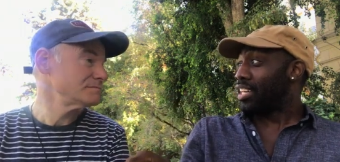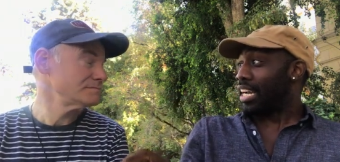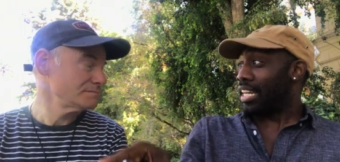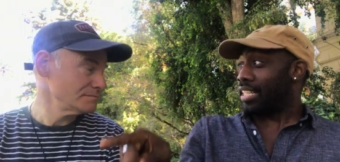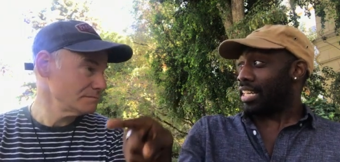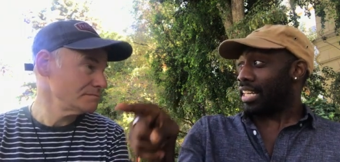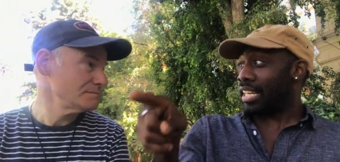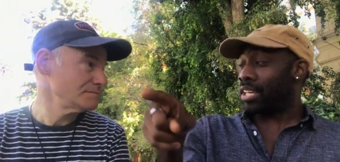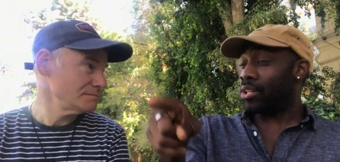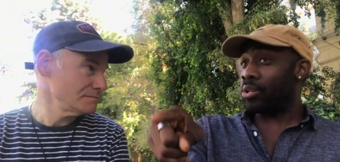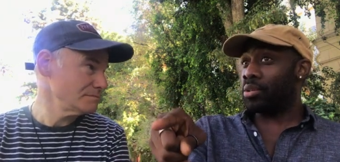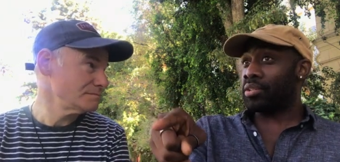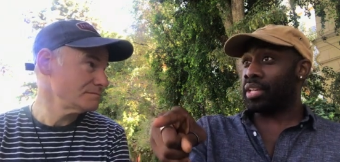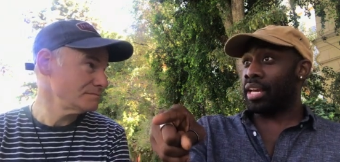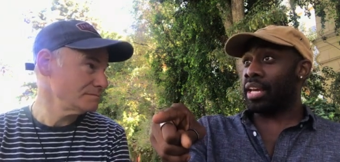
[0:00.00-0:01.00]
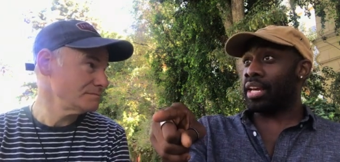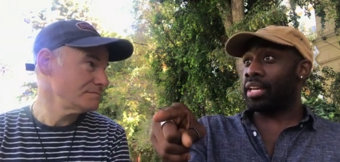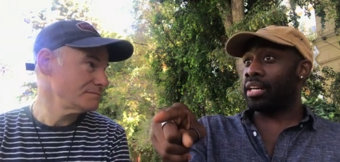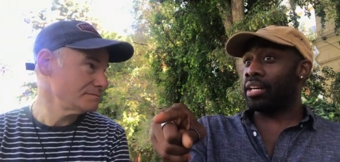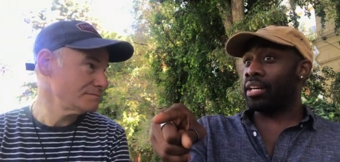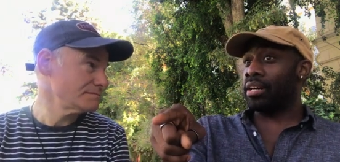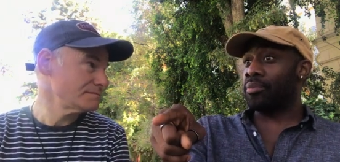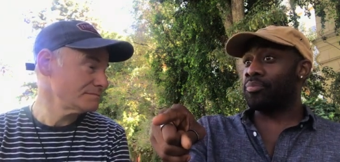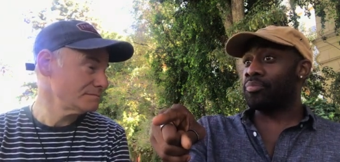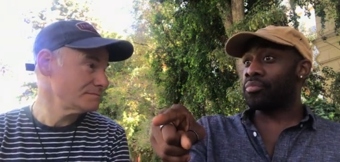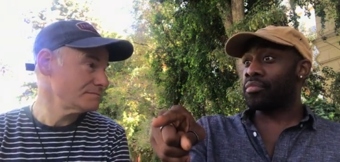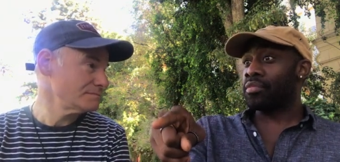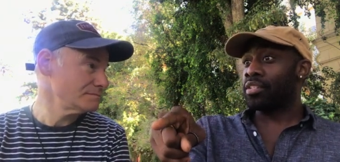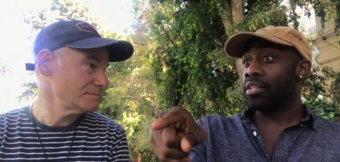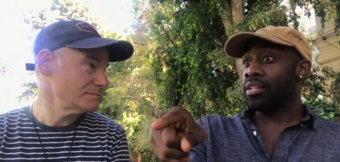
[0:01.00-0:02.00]
Speaker 1: and he killed a, um,
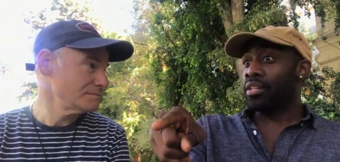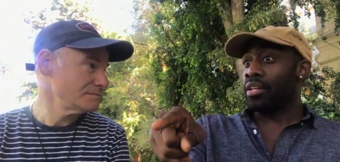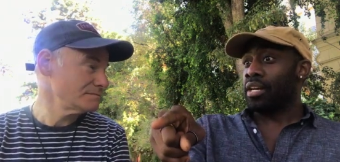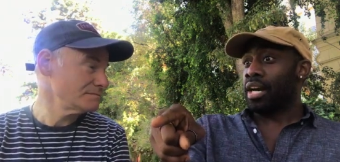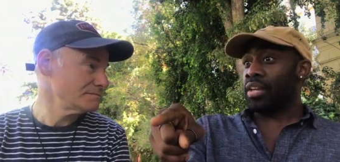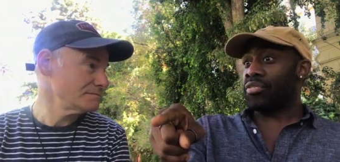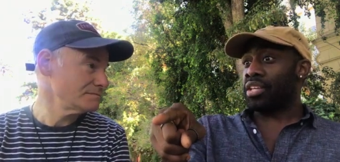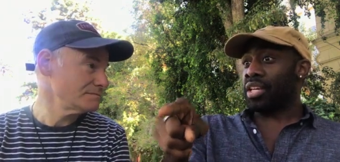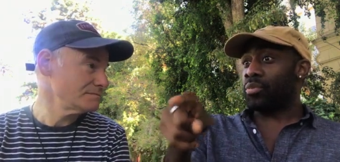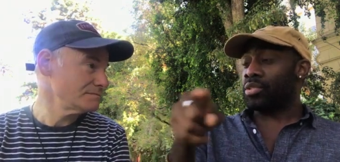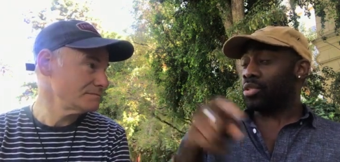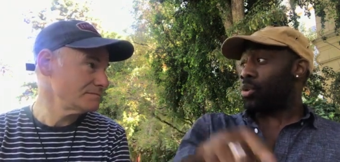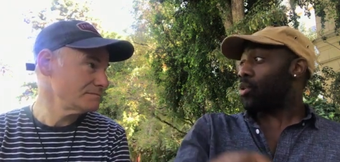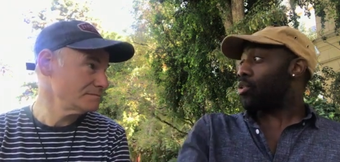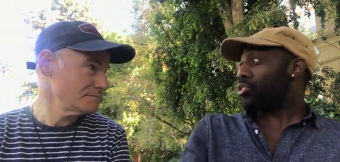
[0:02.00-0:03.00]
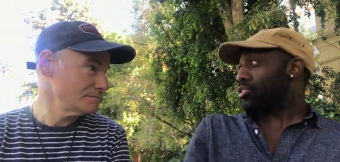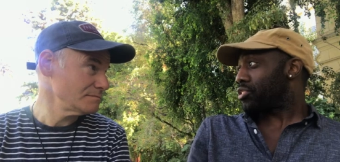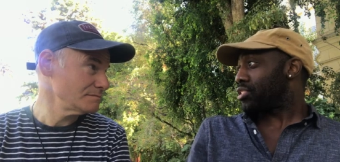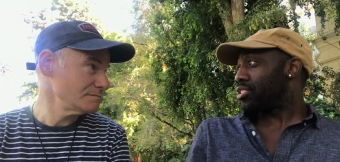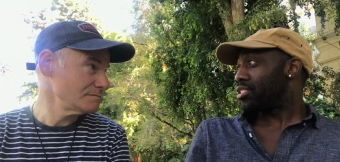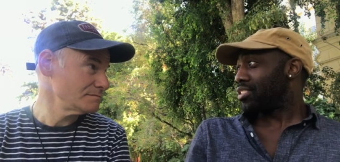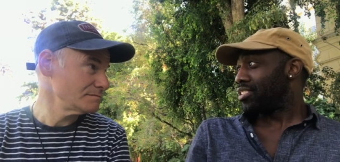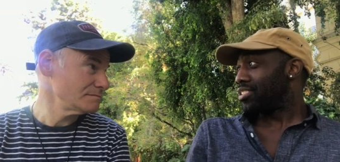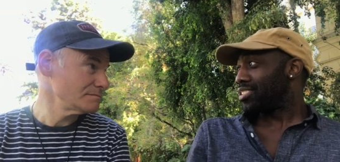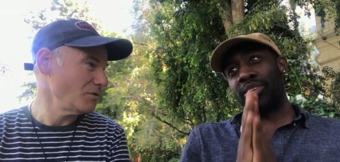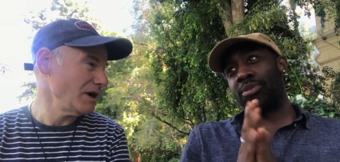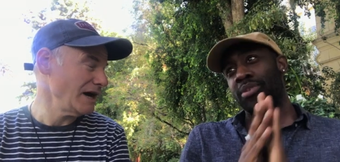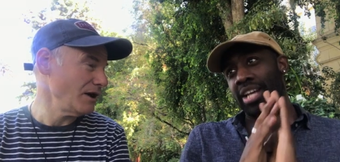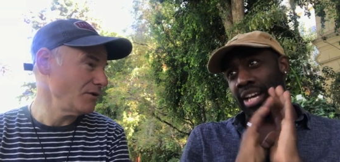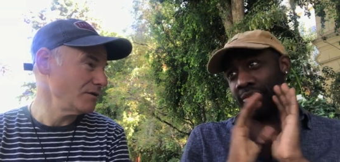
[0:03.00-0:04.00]
I think it was a horse. Wow. He
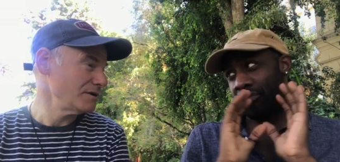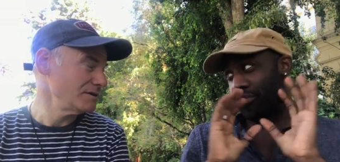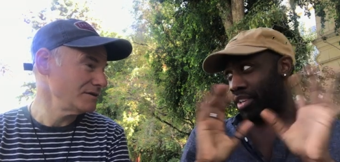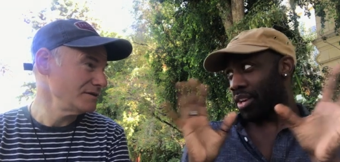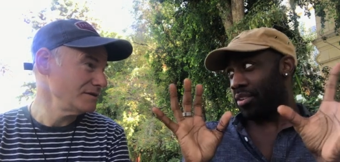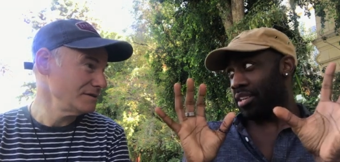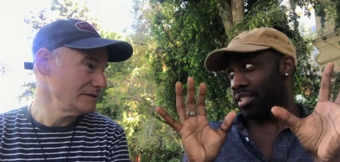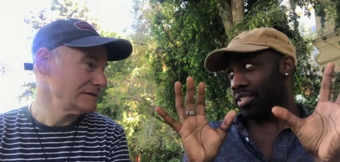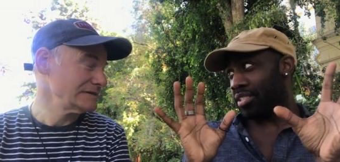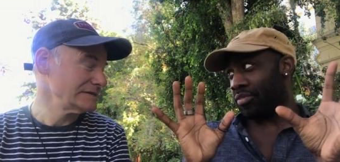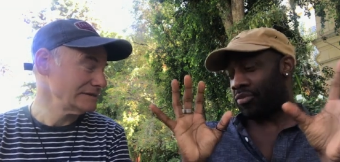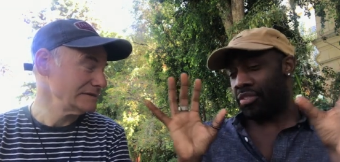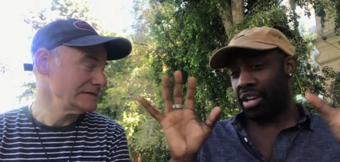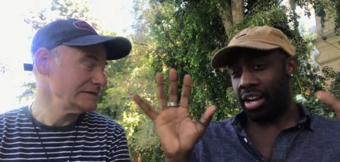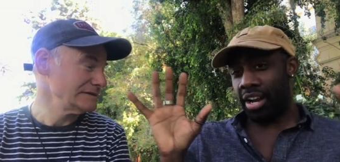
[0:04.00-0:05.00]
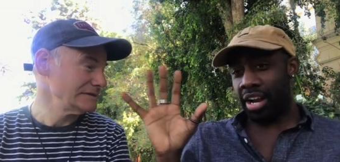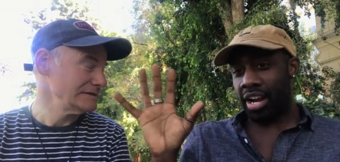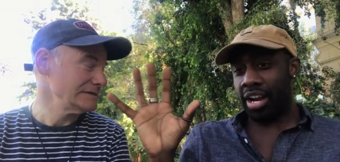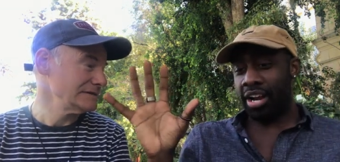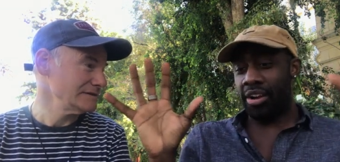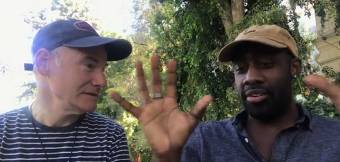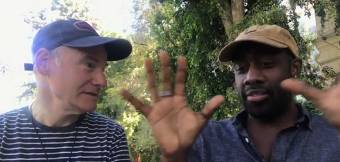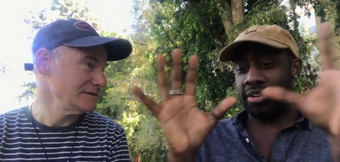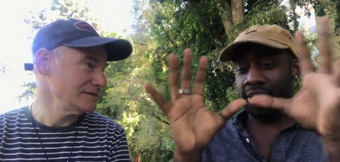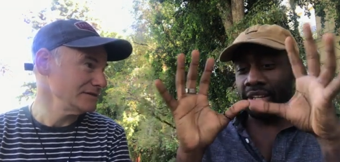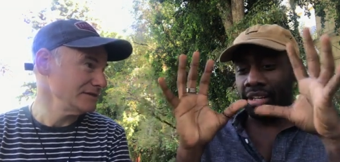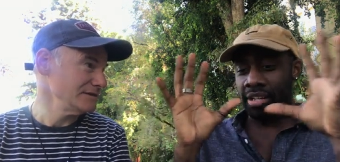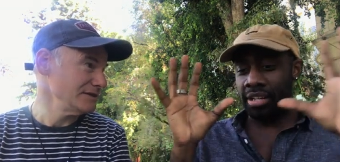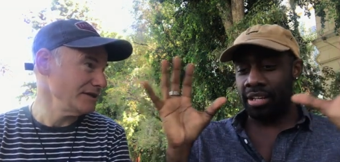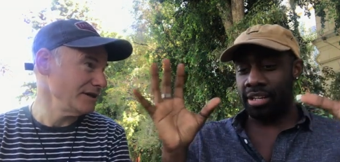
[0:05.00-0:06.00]
got very,
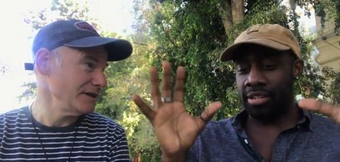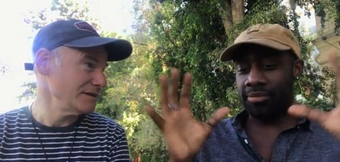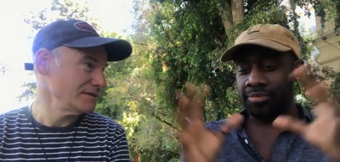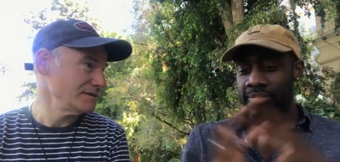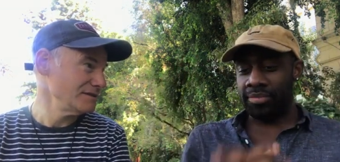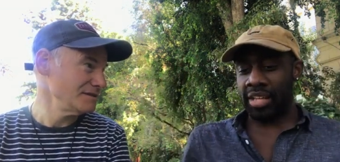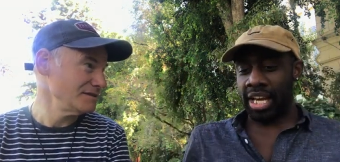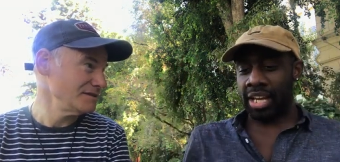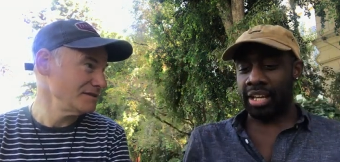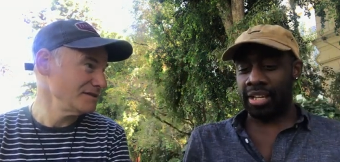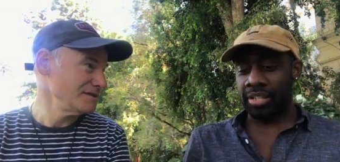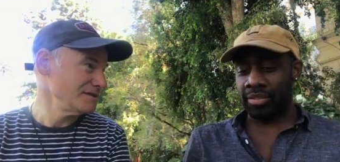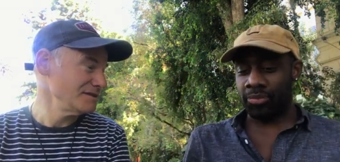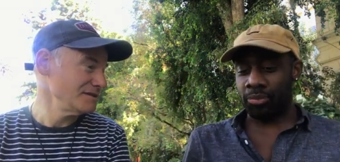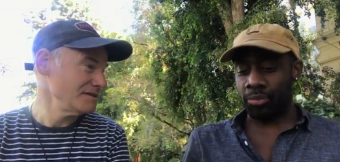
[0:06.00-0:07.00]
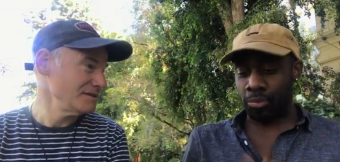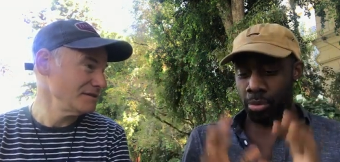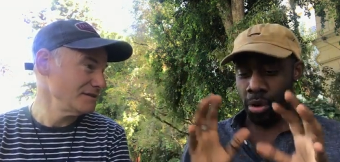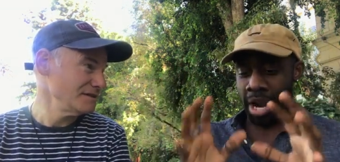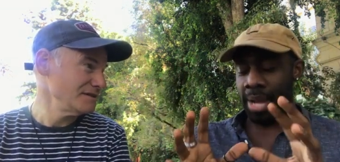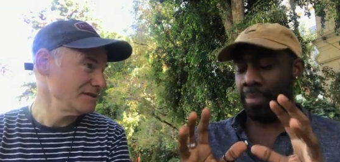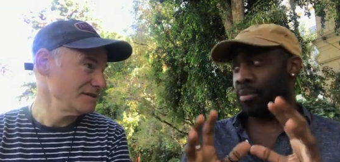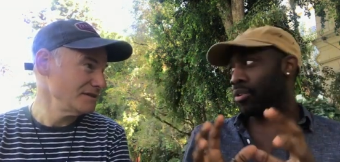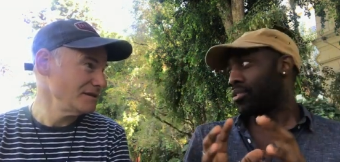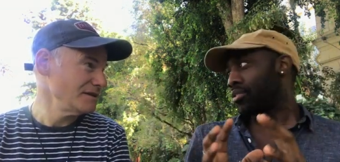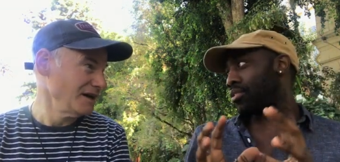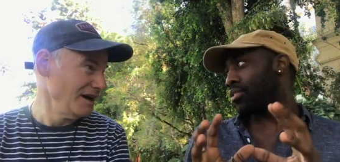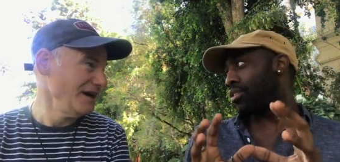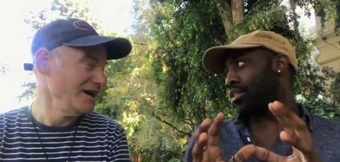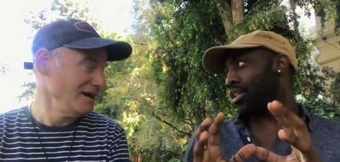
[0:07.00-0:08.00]
very. Um, yeah. A, a, primal
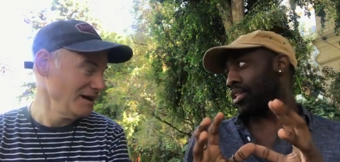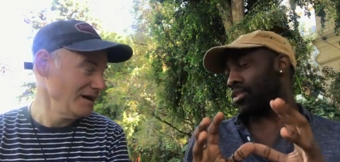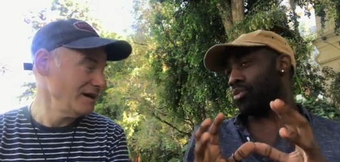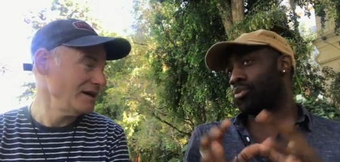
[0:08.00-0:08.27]
uh-huh. in the